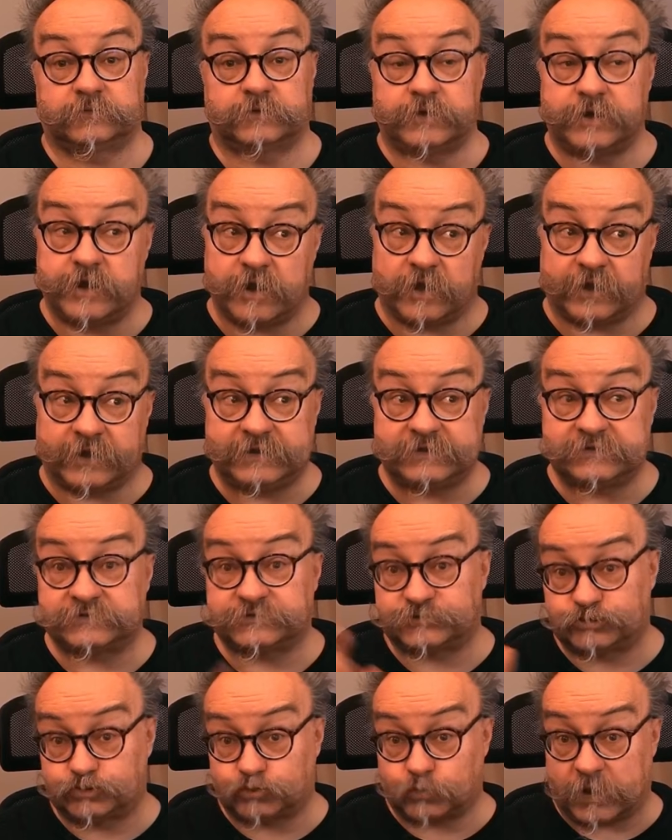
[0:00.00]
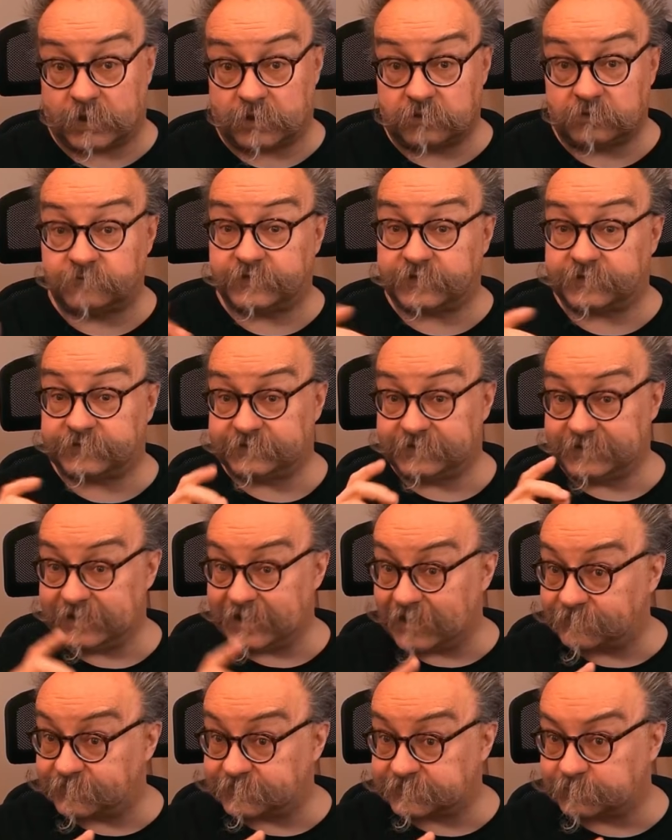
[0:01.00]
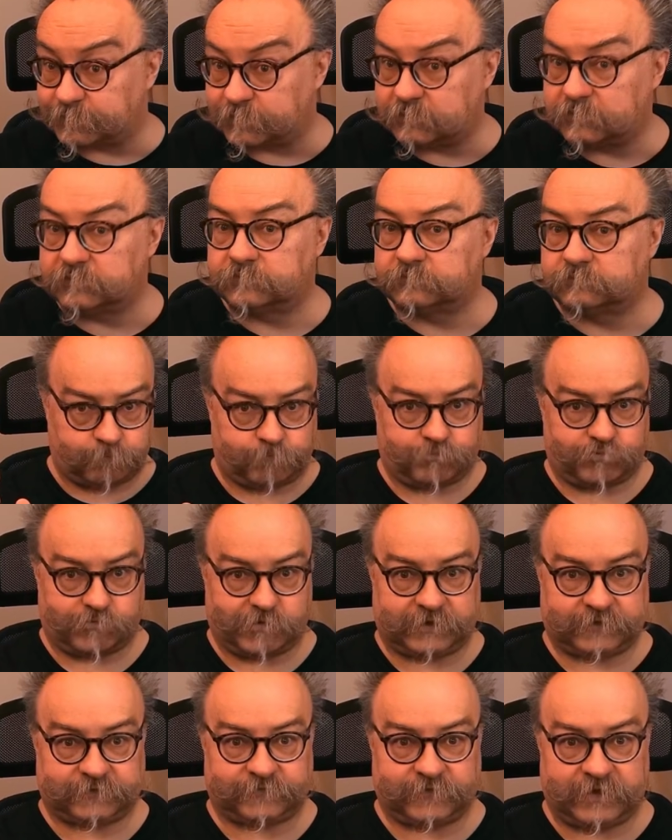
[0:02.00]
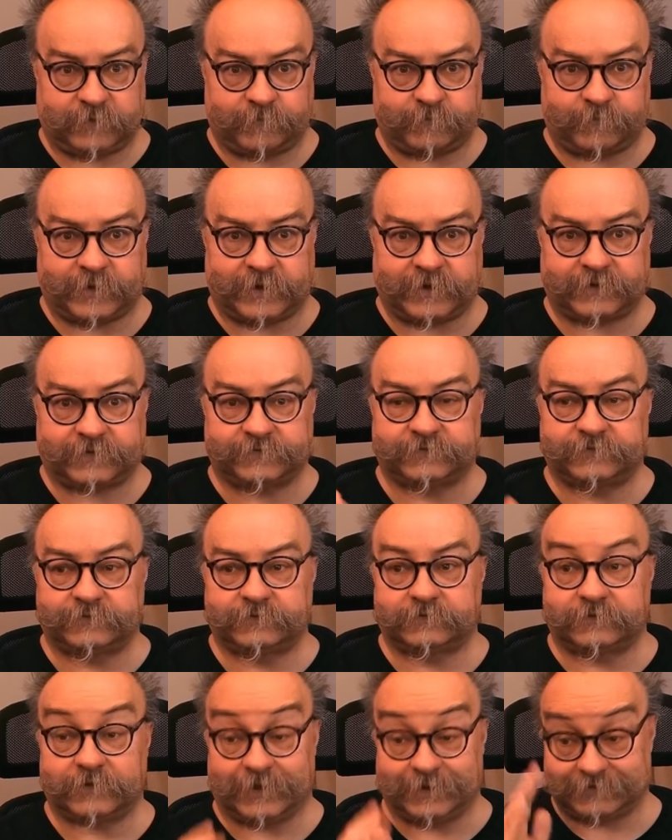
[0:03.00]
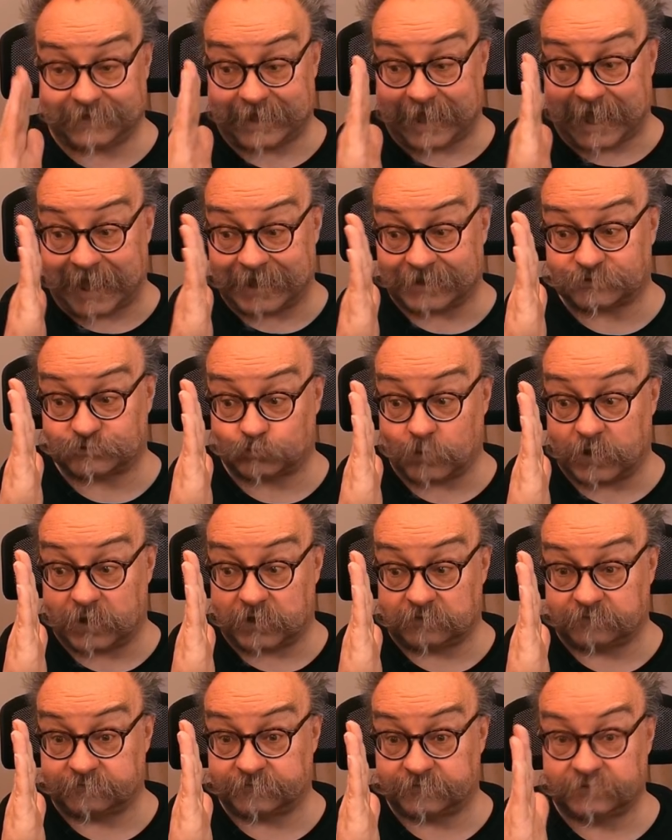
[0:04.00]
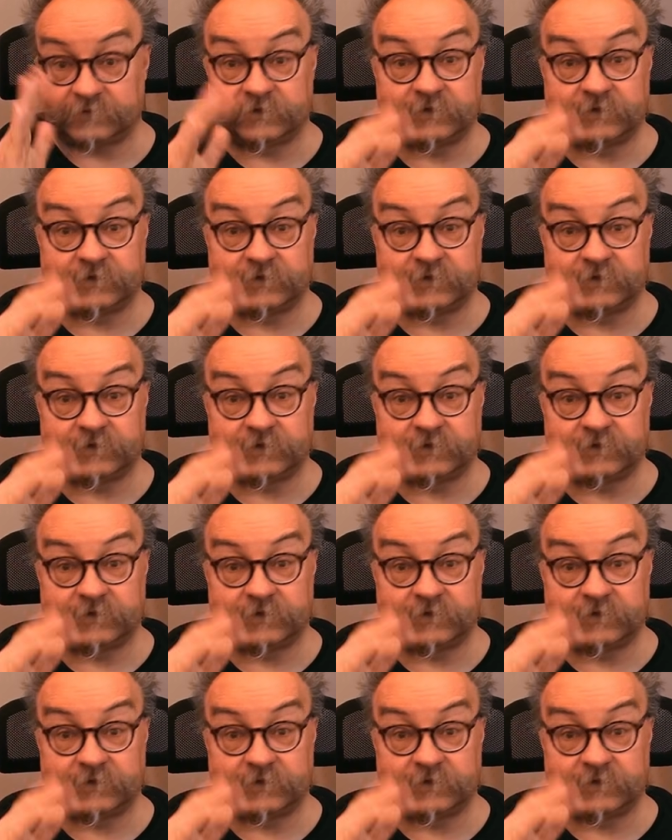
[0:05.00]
9 to 12, it's inevitable, brace for impact, and at 12,